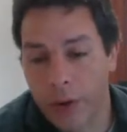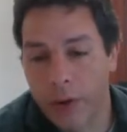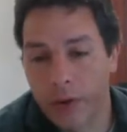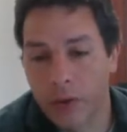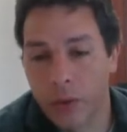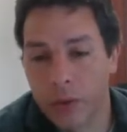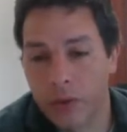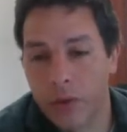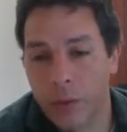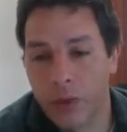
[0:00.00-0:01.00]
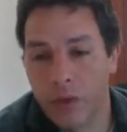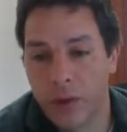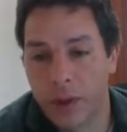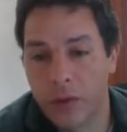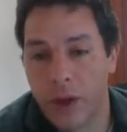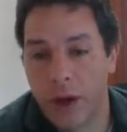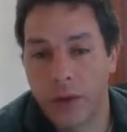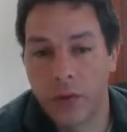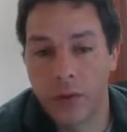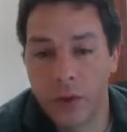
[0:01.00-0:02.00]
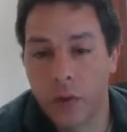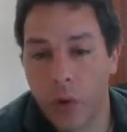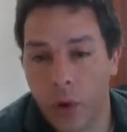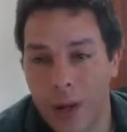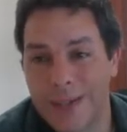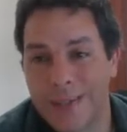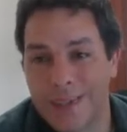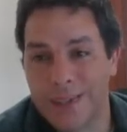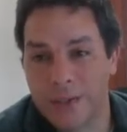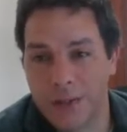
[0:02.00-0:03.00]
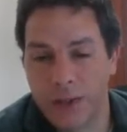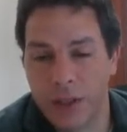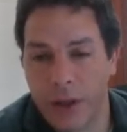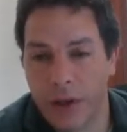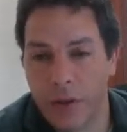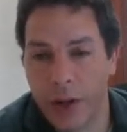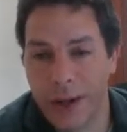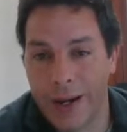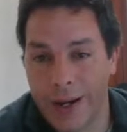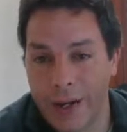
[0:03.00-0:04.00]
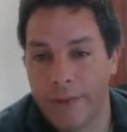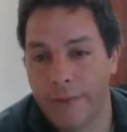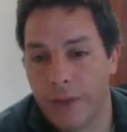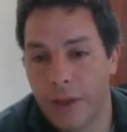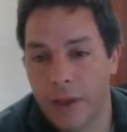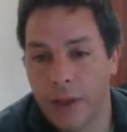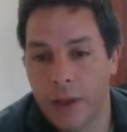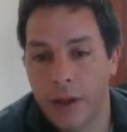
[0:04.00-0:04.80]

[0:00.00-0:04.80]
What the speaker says: And remember, x equals 0 means that are 0 landings in area A